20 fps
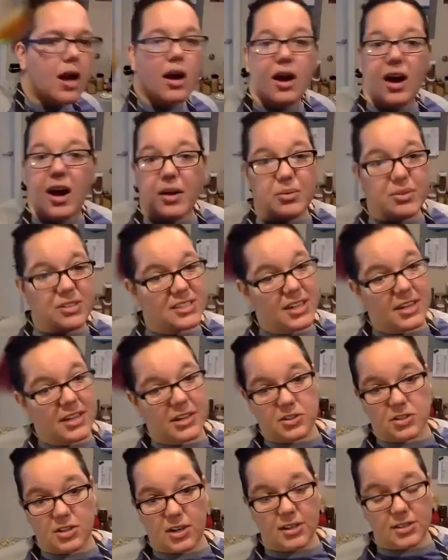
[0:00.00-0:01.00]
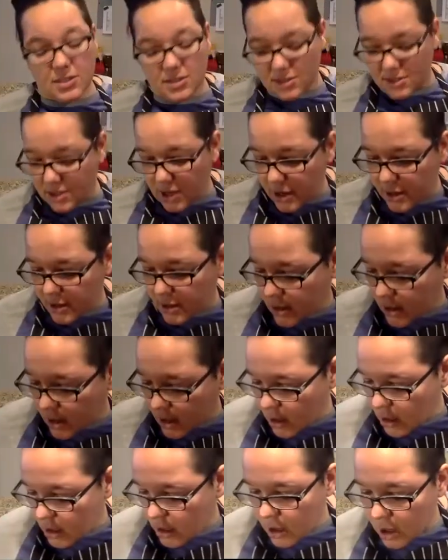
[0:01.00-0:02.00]
I would say your sauce is done.
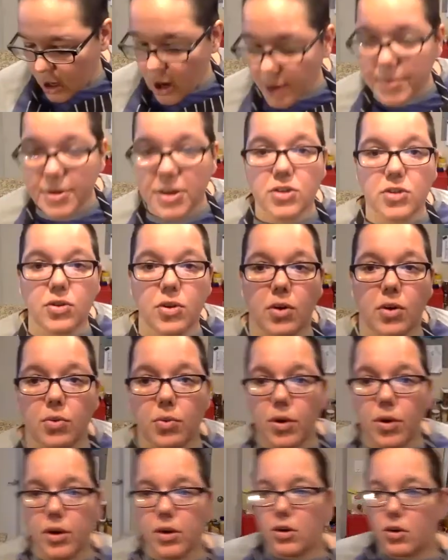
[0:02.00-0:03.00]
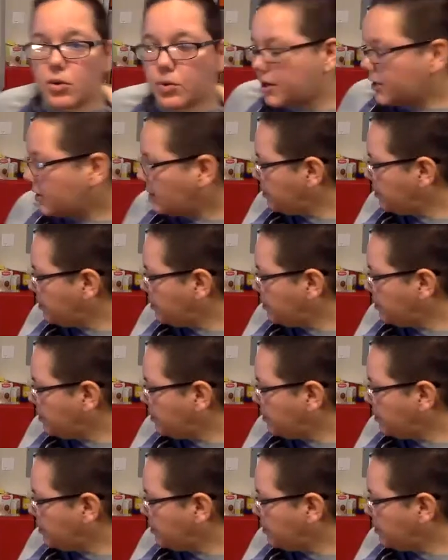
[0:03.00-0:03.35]
I'm gonna do a real quick